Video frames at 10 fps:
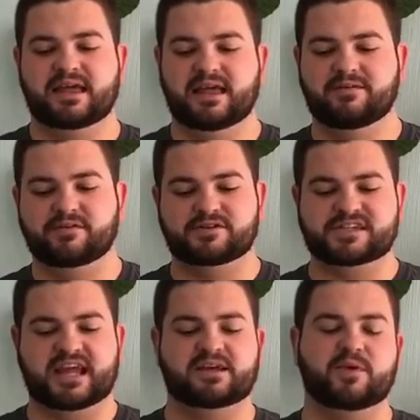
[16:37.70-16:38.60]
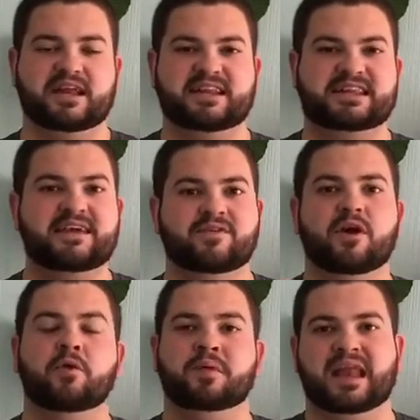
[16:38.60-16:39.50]
if there's any way to leave it
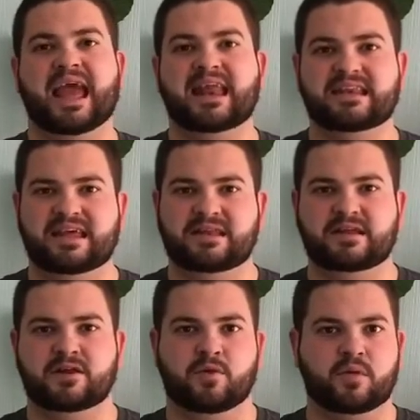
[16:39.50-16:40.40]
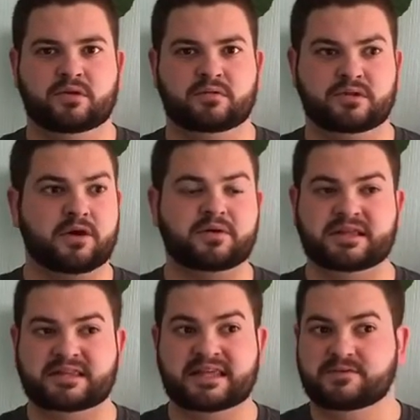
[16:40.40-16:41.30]
open-ended, you know, where
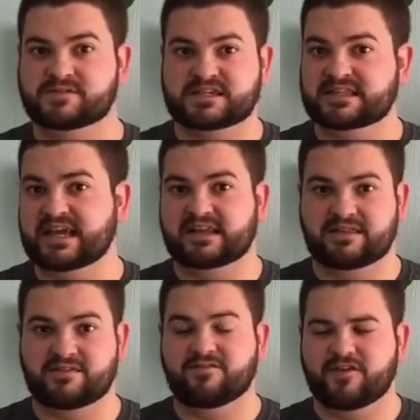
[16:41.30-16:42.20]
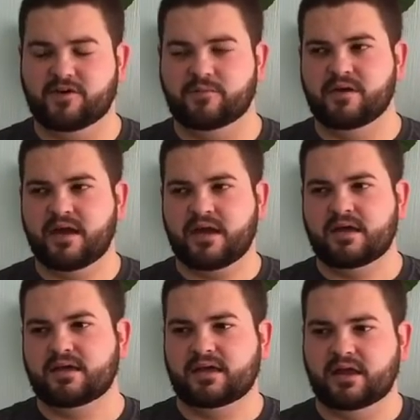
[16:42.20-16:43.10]
Logan lives at the end of the film,
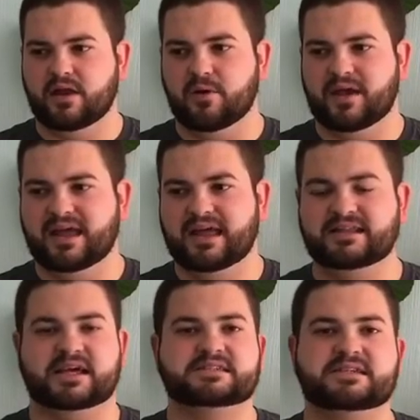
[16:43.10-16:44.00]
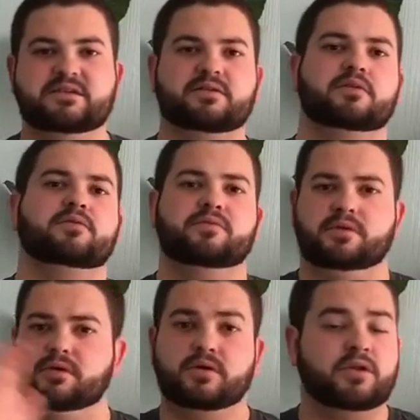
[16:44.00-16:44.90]
you know, it doesn't
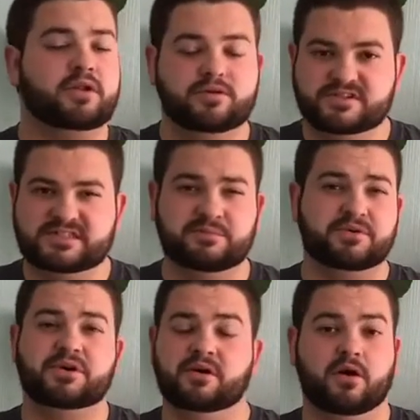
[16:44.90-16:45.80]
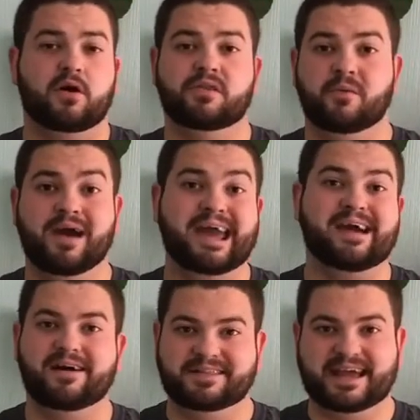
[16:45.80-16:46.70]
close the book all the way
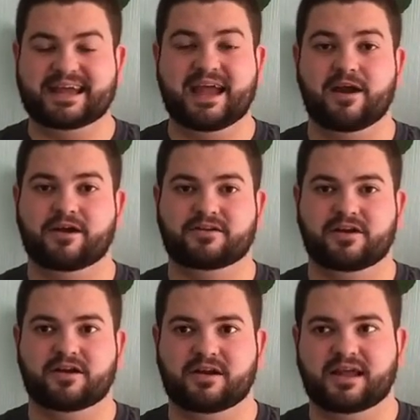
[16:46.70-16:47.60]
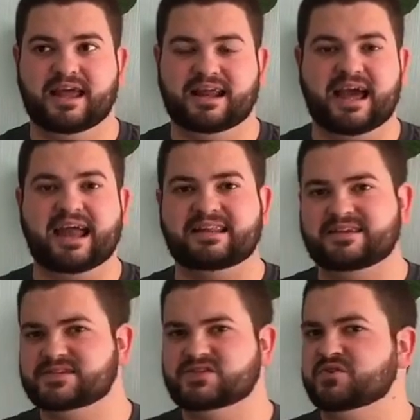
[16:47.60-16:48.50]
on that character. And it kind of
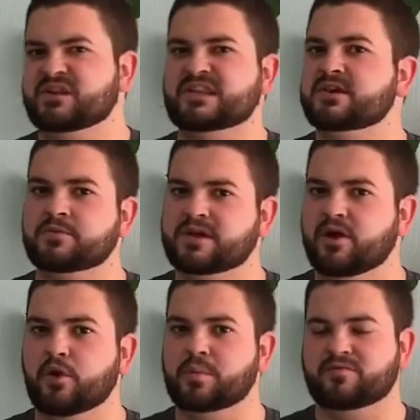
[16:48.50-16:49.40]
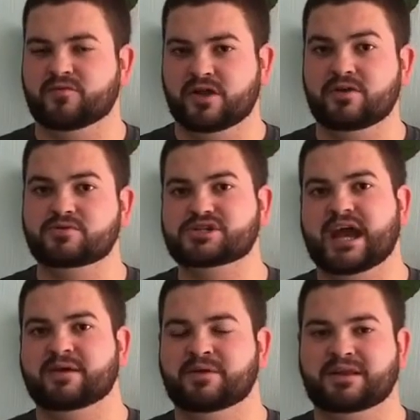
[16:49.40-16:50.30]
leaves the door a little bit open for Hugh
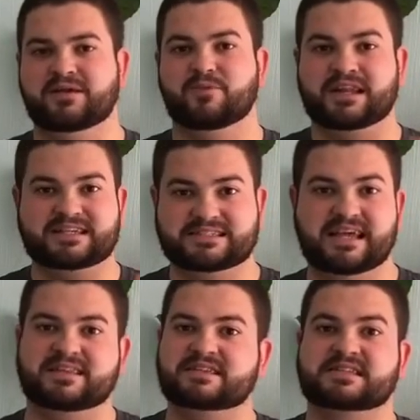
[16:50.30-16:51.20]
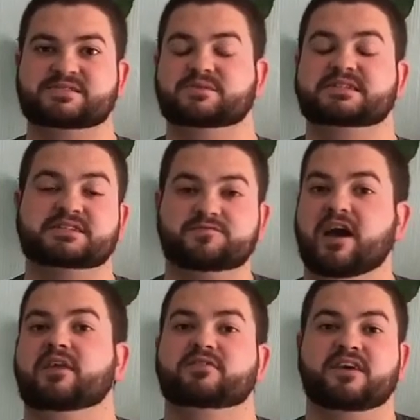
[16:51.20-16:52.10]
Jackman when he said that this was his
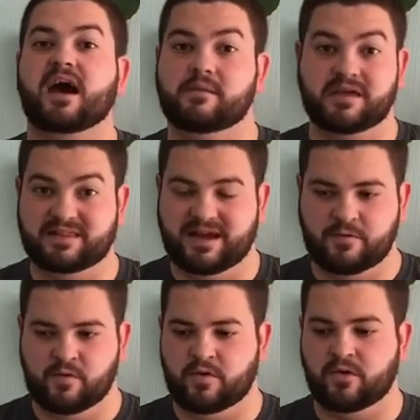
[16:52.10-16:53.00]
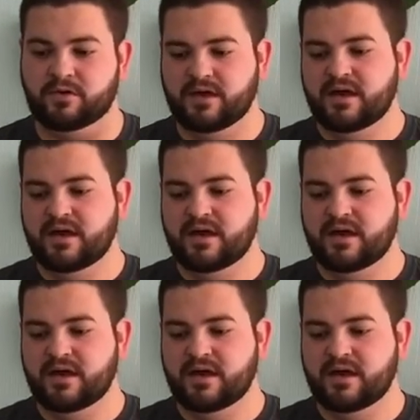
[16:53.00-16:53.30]
final time in that role.